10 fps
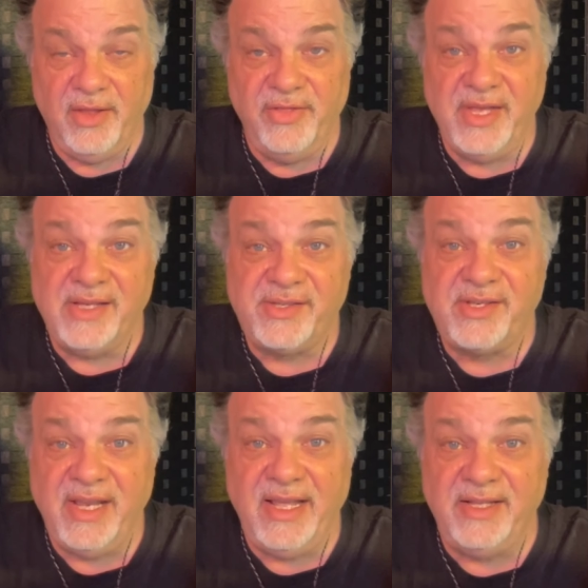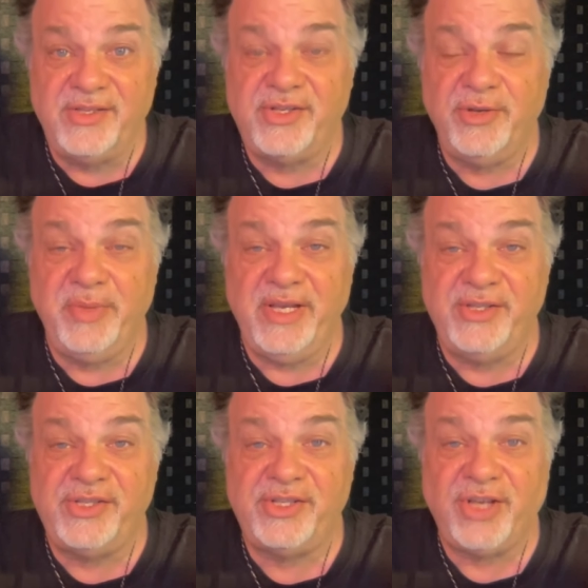This needs to be
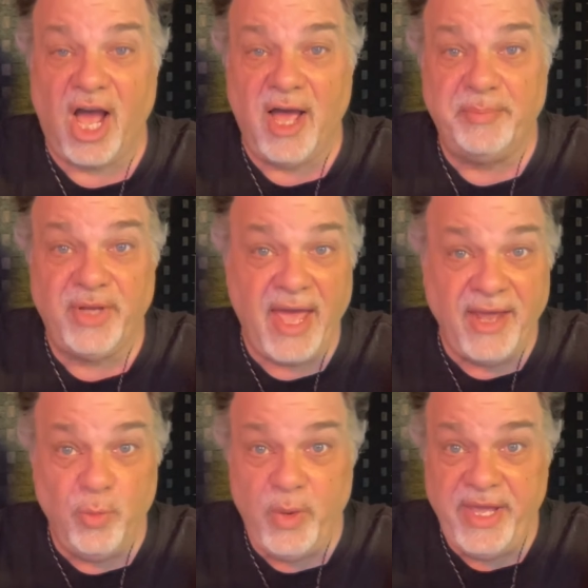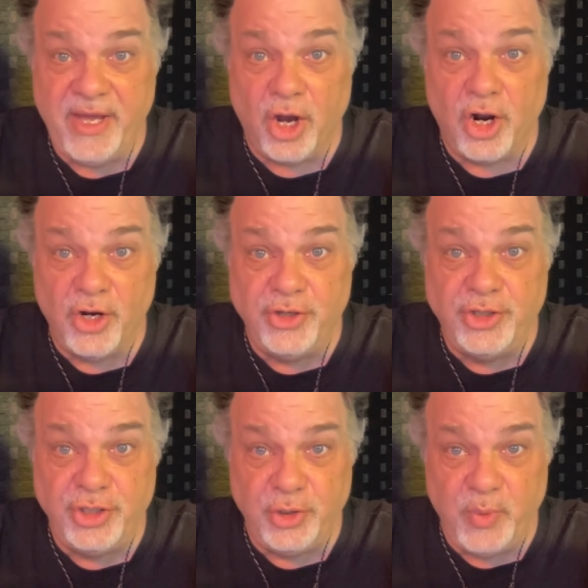stopped, and we are
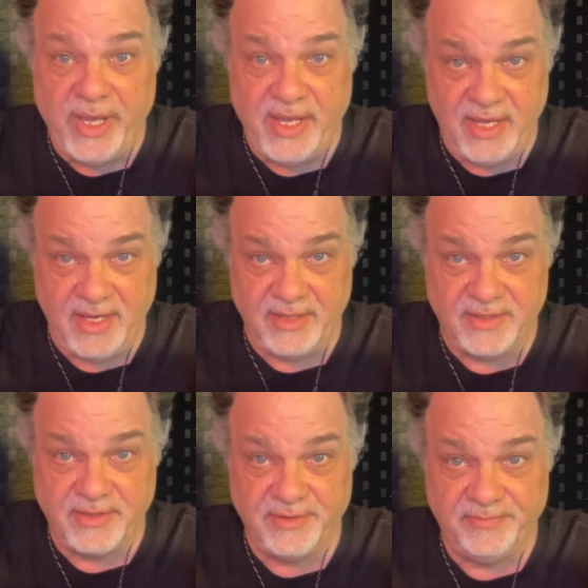doing it.